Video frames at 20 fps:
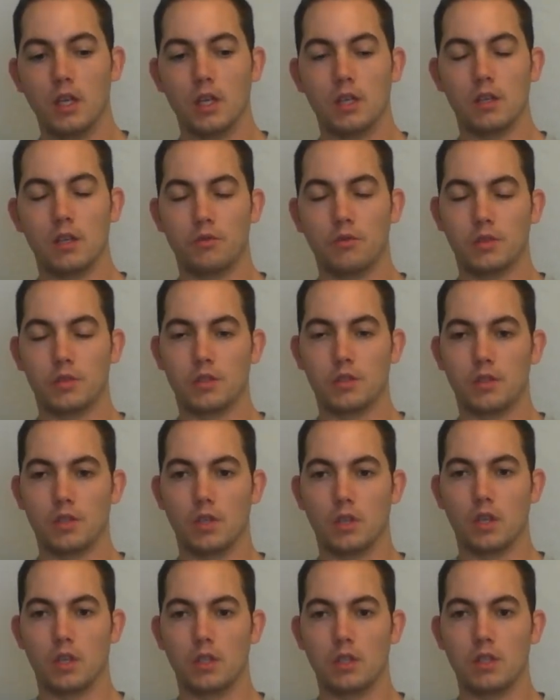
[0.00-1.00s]
It was
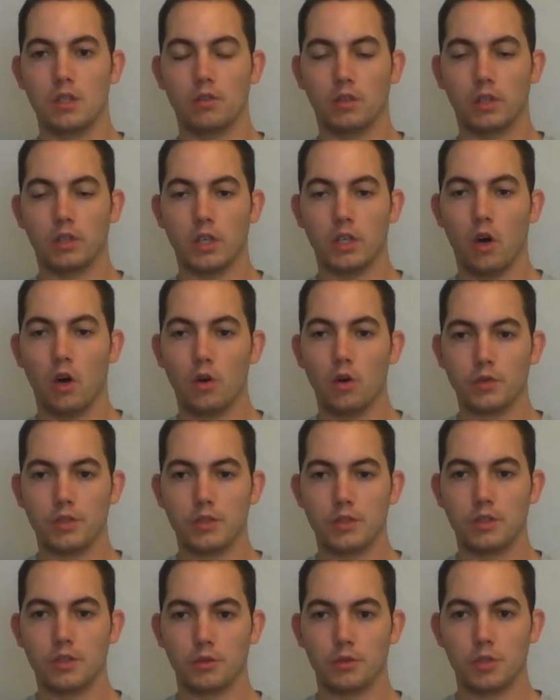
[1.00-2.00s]
a nearly
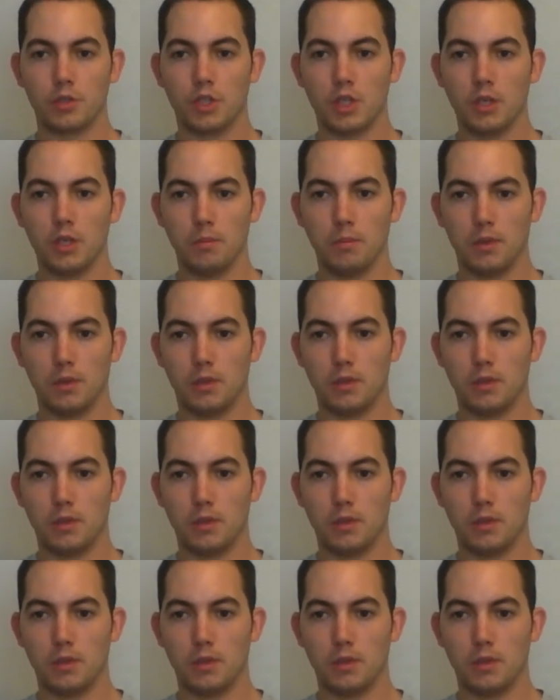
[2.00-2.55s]
all-steel ship.